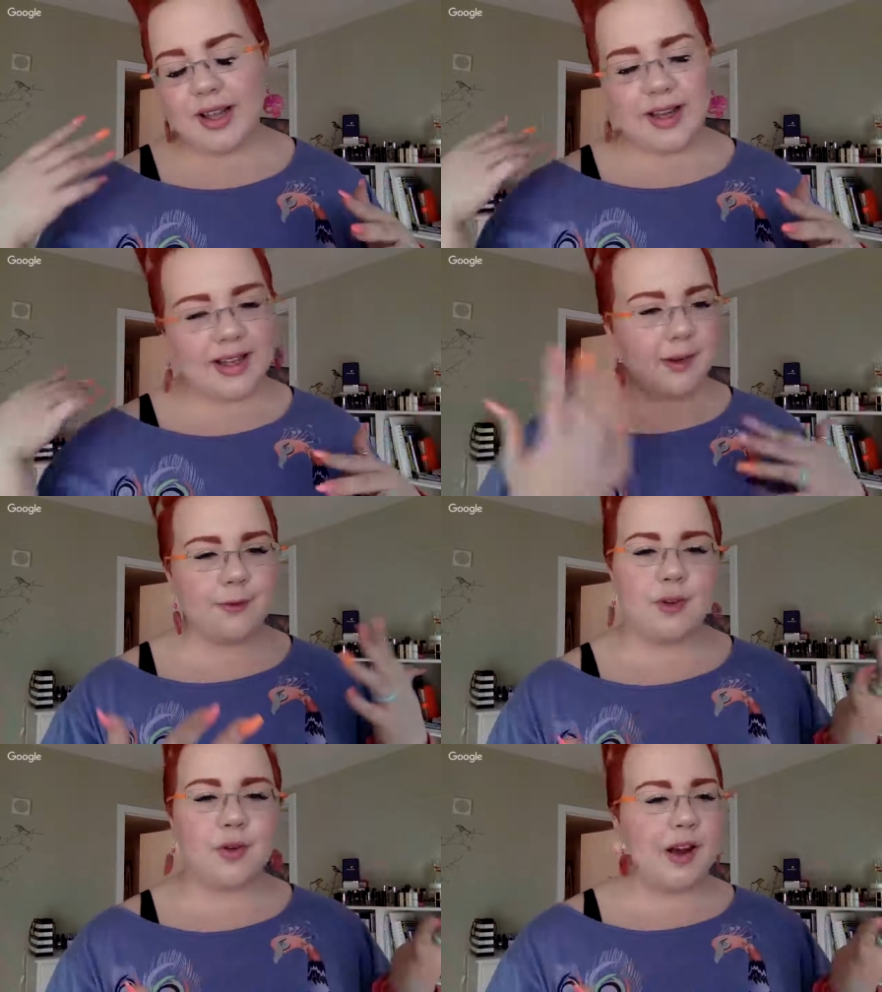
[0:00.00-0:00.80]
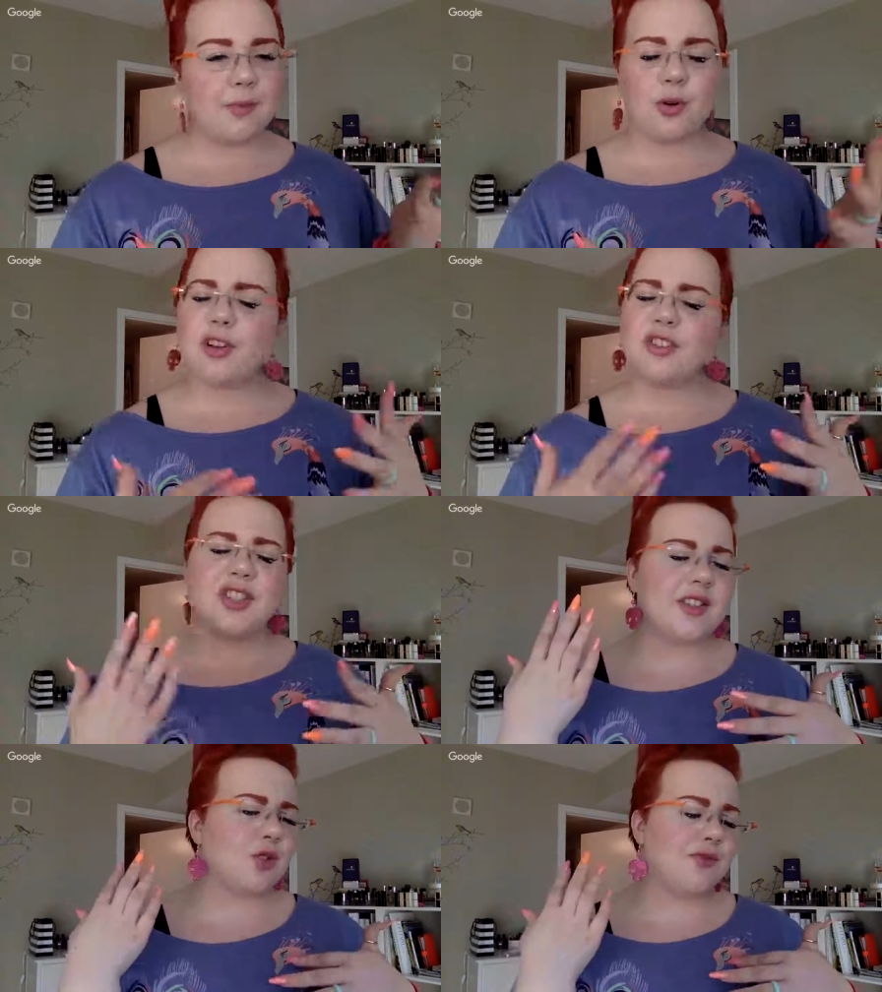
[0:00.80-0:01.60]
Like if you have products
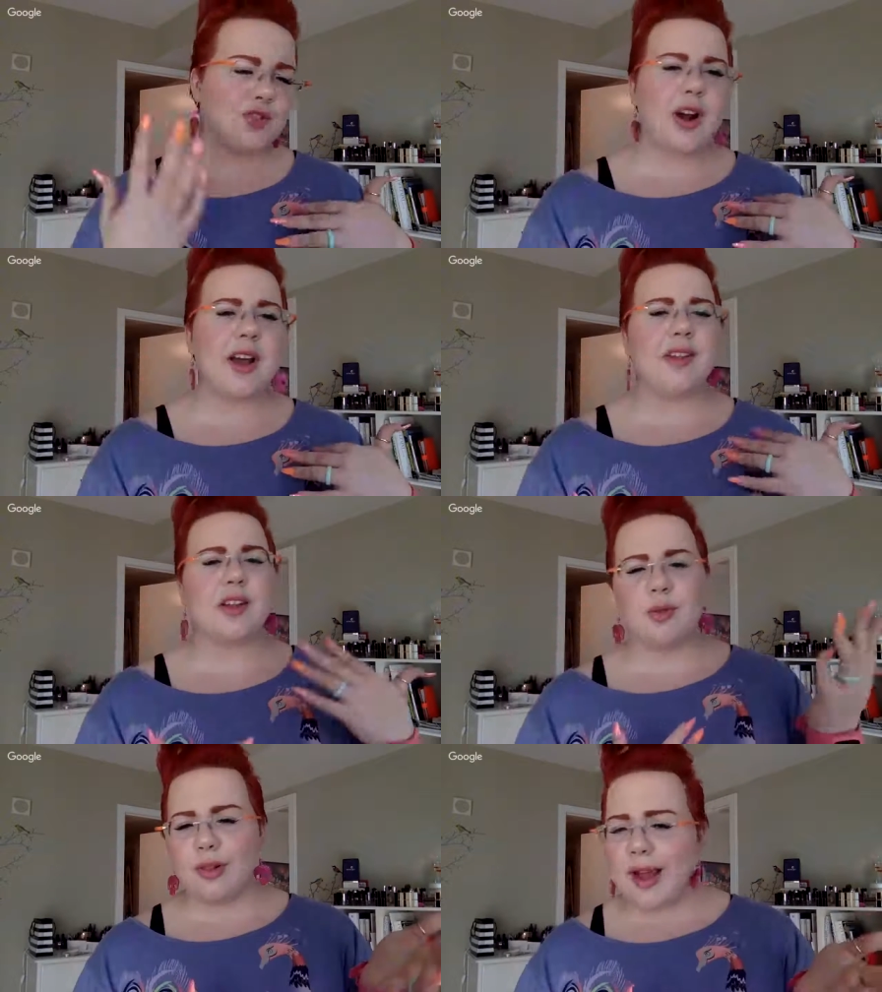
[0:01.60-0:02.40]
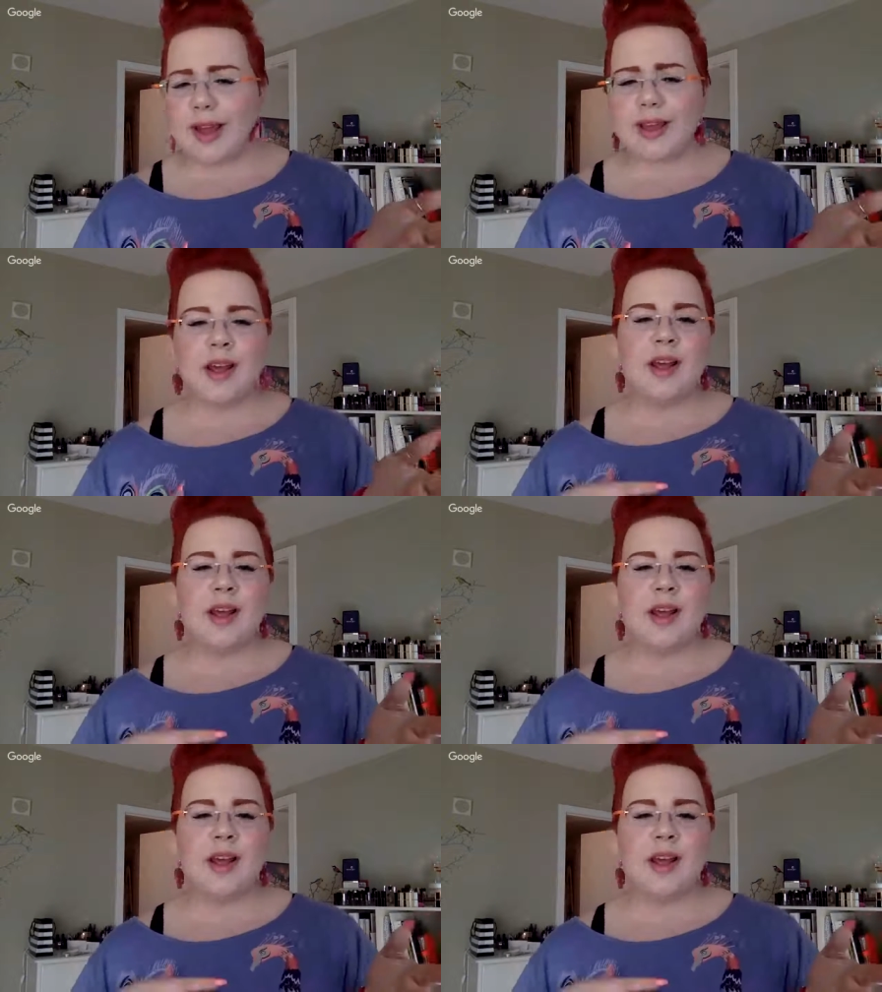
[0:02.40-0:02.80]
that you've tried that you like,